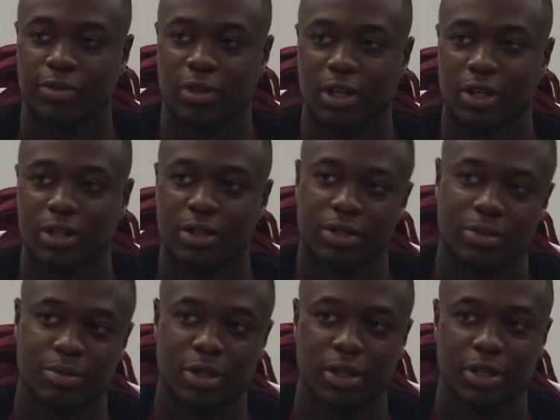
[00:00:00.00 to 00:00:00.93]
I feel like
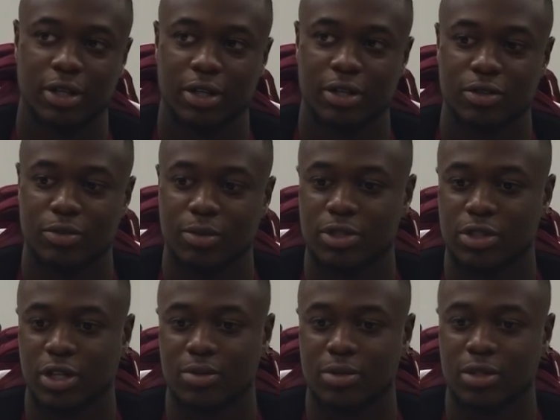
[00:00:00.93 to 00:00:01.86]
Monday I didn't do my
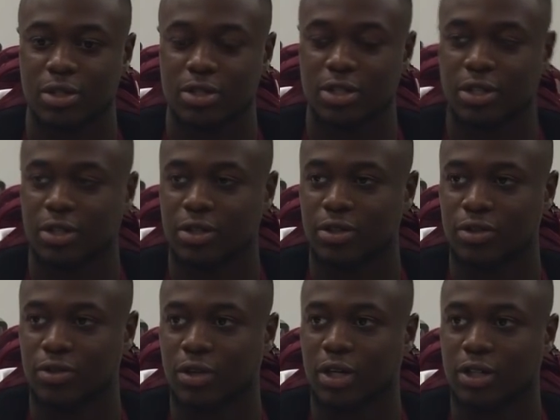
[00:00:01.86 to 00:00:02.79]
job as good as I
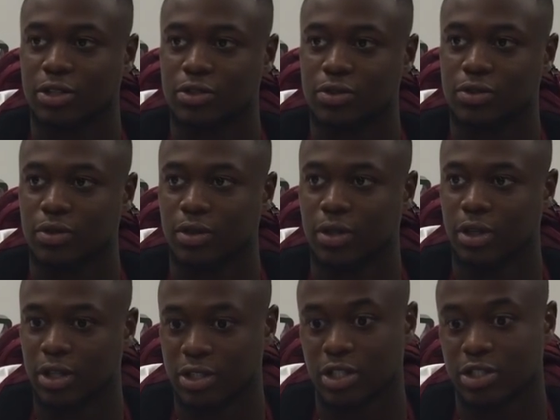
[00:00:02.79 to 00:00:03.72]
knew how to,
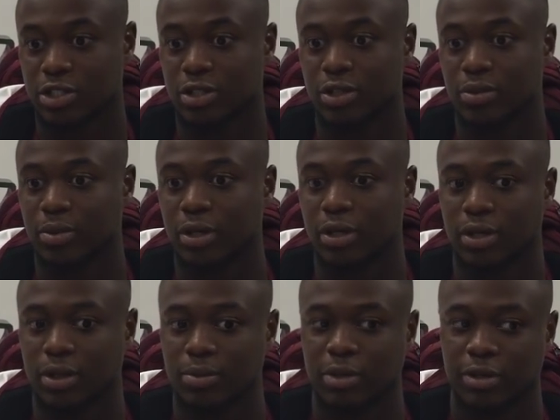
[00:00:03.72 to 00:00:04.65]
as I should. But
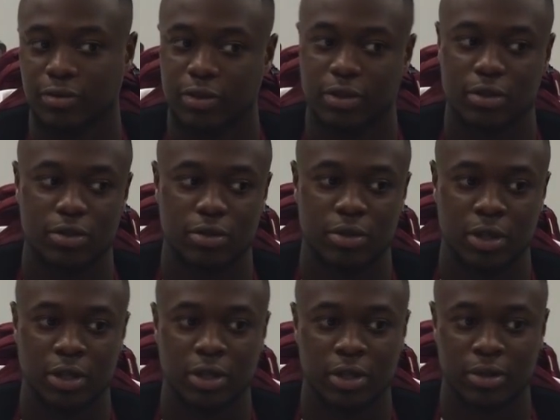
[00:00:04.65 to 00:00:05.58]
I'm definitely going to
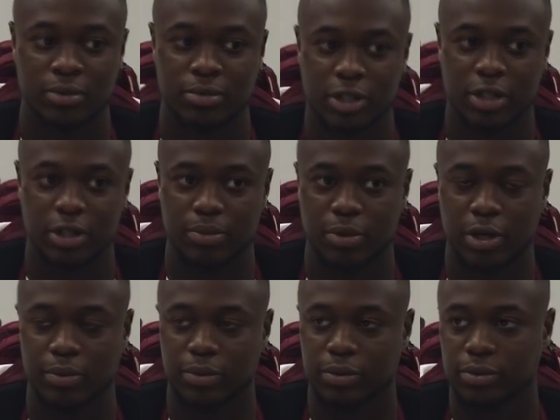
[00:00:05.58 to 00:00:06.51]
take the
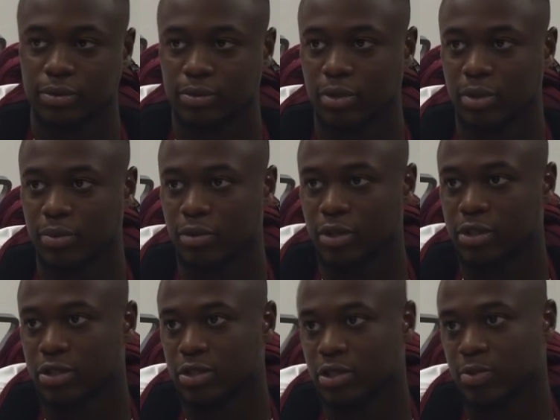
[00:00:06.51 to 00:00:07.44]
proper
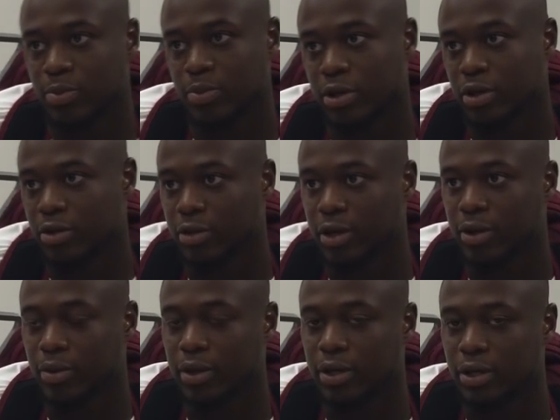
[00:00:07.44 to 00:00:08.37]
preparation, just prepare the right
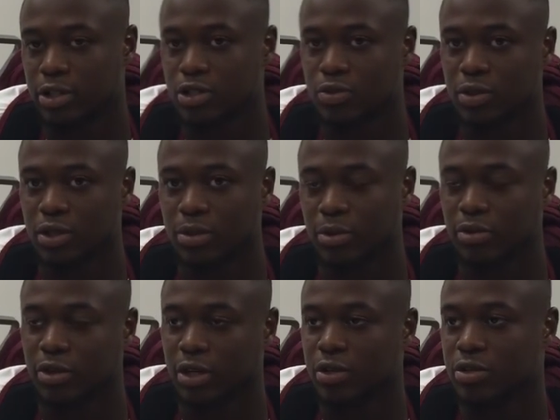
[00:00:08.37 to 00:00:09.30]
way this week and be
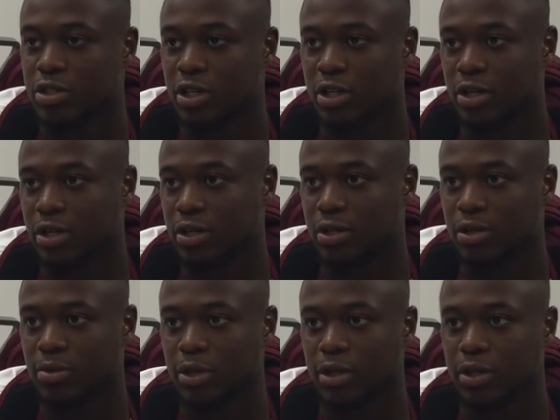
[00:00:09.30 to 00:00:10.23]
ready on Saturday to
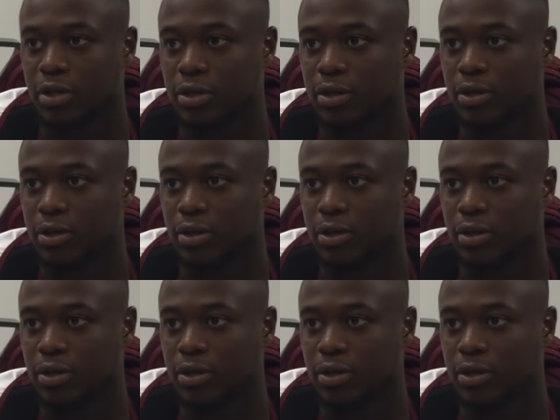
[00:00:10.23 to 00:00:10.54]
dominate.